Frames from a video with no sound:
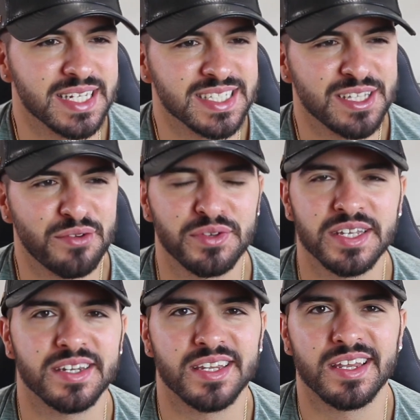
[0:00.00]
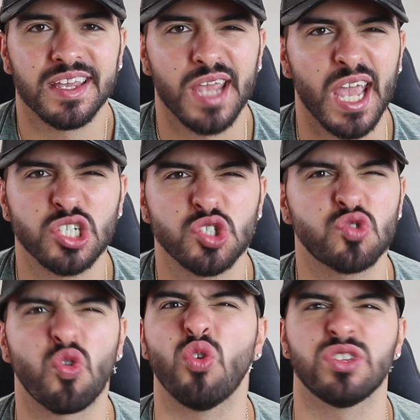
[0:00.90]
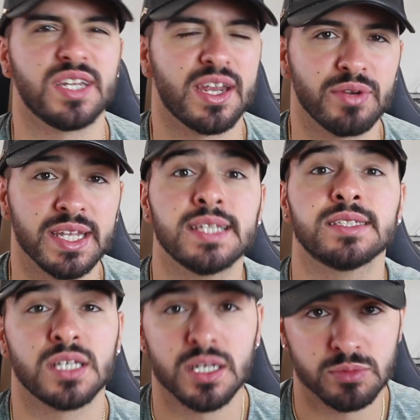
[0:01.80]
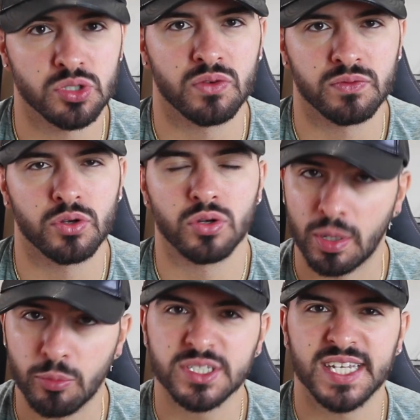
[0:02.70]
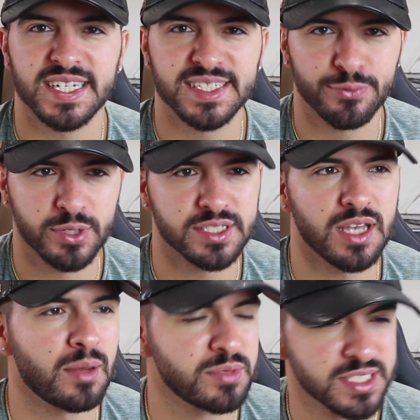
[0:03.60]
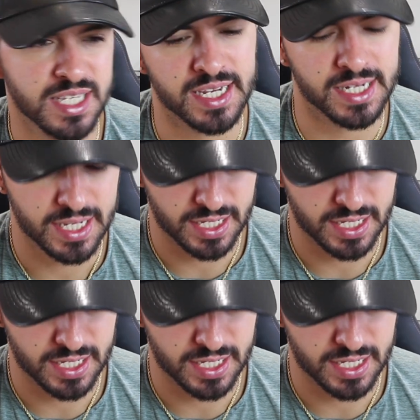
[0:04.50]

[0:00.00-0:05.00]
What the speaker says: It's nothing extraordinary in terms of, I'm not saying his voice, I'm just saying